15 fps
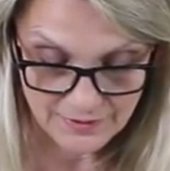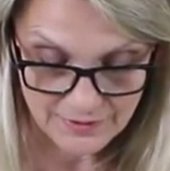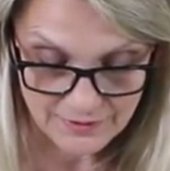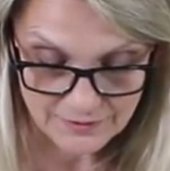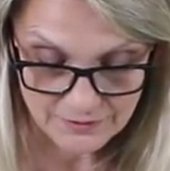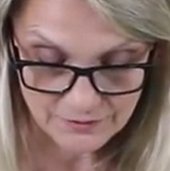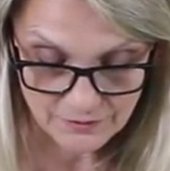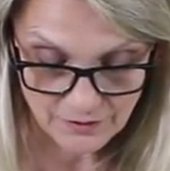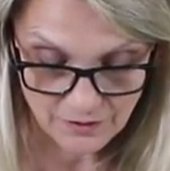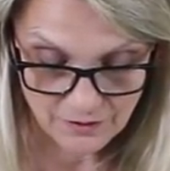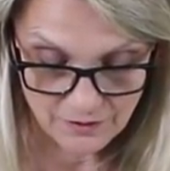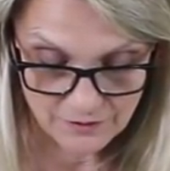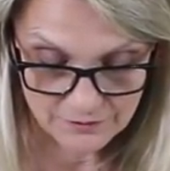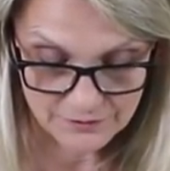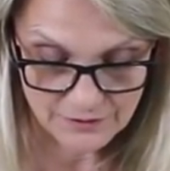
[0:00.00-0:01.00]
it
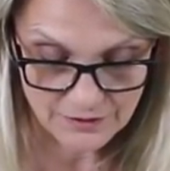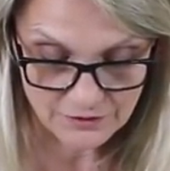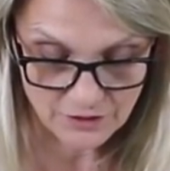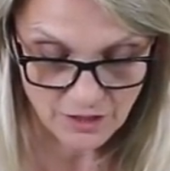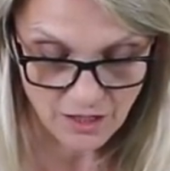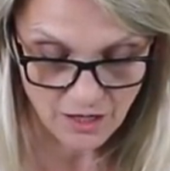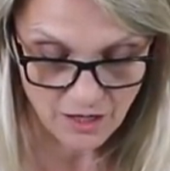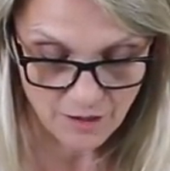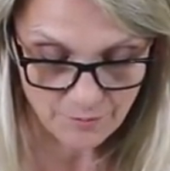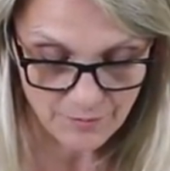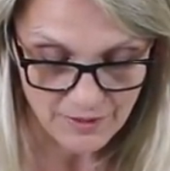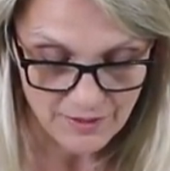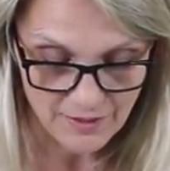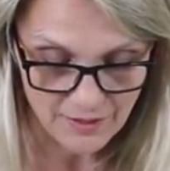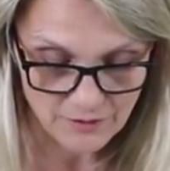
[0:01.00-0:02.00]
on the top
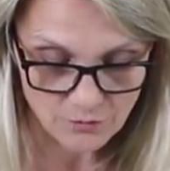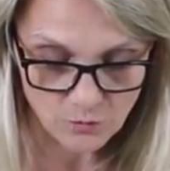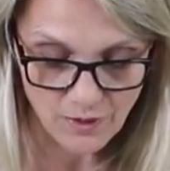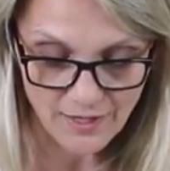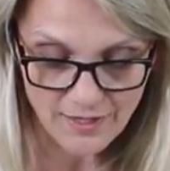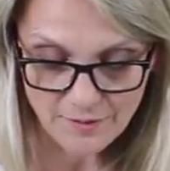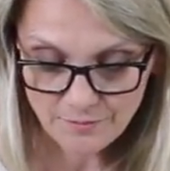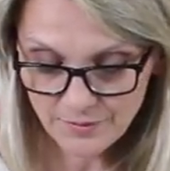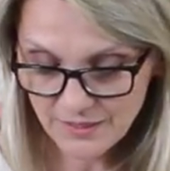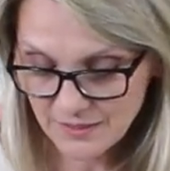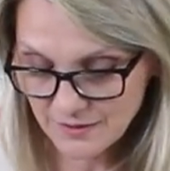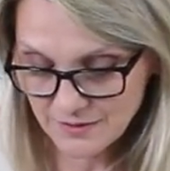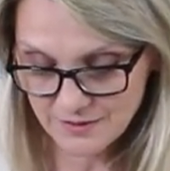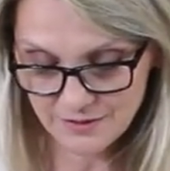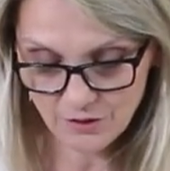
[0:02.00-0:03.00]
and why I'm
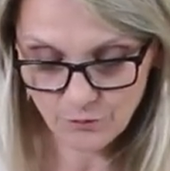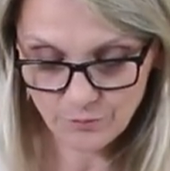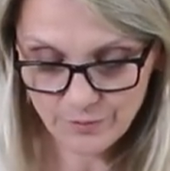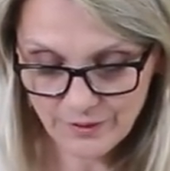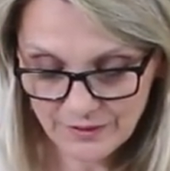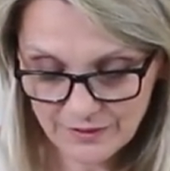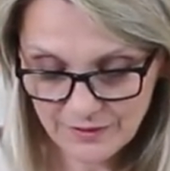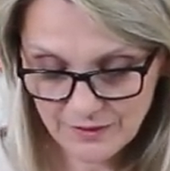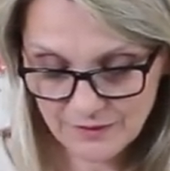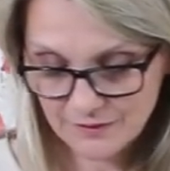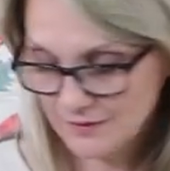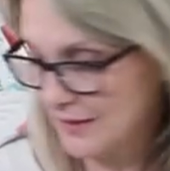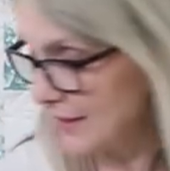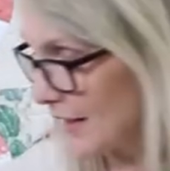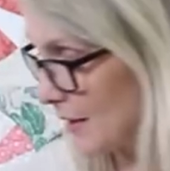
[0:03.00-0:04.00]
being so picky
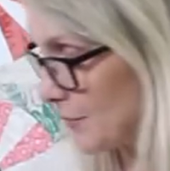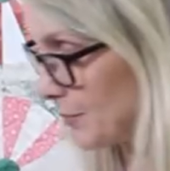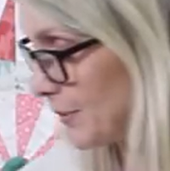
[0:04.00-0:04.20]
that I